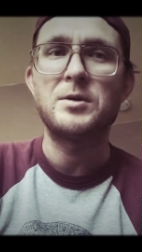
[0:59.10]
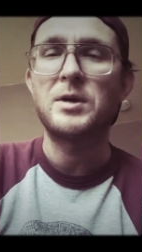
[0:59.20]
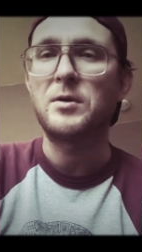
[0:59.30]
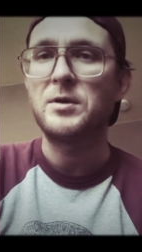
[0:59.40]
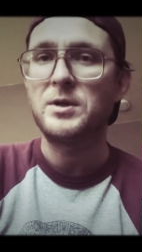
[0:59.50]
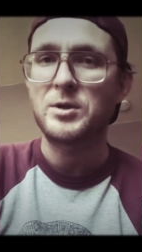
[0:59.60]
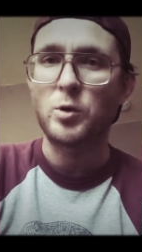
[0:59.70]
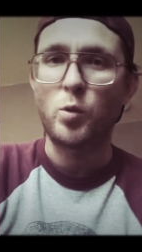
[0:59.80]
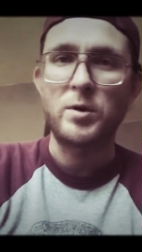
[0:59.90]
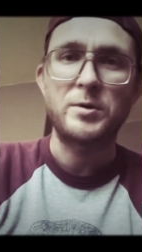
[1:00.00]
dealing out an
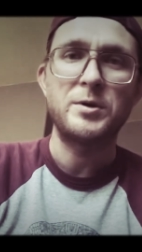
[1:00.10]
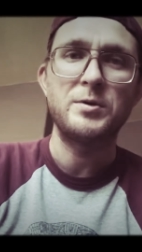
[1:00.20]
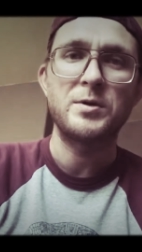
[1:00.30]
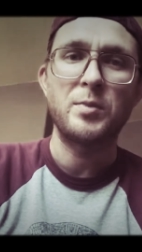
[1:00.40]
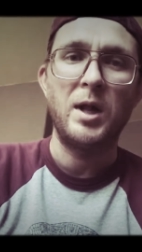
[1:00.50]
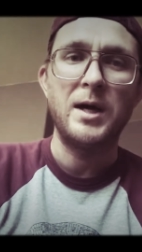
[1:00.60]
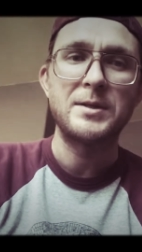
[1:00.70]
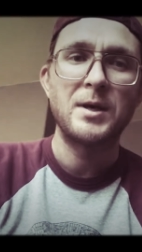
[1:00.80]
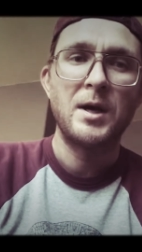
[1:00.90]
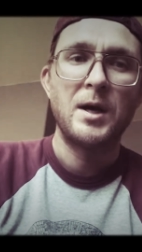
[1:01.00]
additional 1 or 2
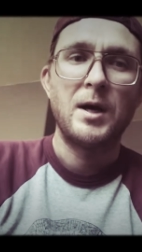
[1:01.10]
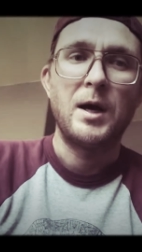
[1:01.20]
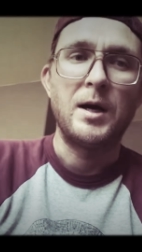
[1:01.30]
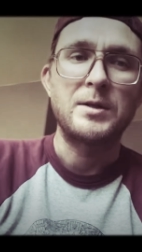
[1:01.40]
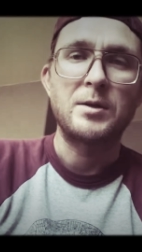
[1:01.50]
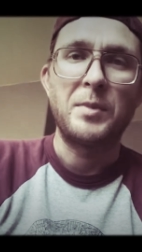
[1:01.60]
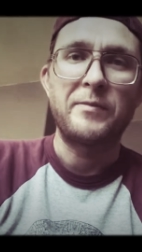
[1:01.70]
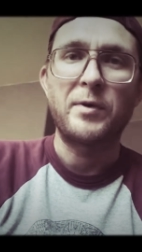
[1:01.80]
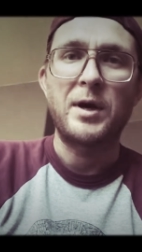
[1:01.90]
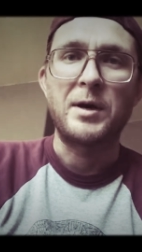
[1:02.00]
supplies. It's going to make
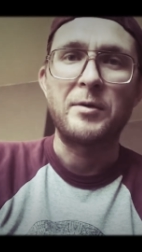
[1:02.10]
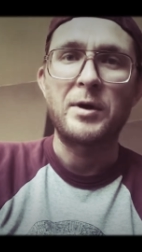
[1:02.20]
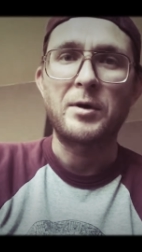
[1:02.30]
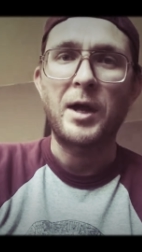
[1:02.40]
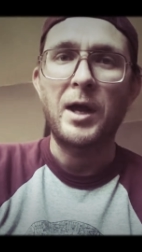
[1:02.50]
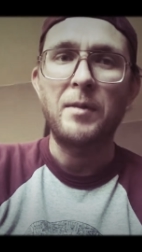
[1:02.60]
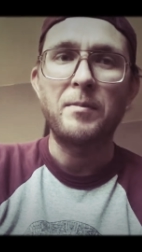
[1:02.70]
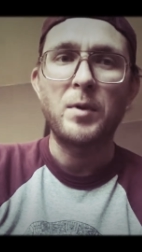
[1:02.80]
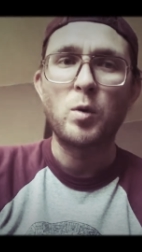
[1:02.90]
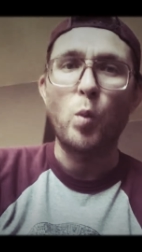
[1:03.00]
for a healthier
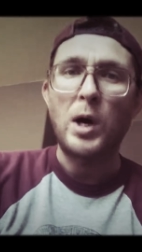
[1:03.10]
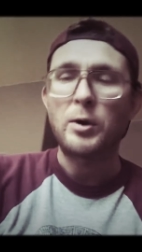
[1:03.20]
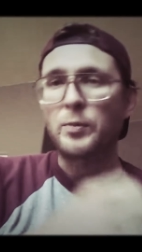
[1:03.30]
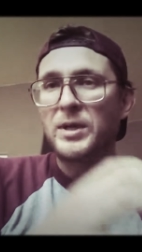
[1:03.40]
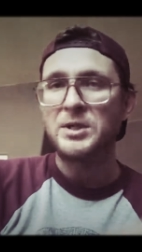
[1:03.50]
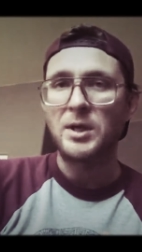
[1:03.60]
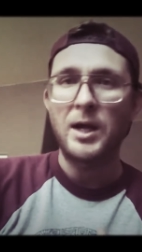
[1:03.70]
game while you're piecing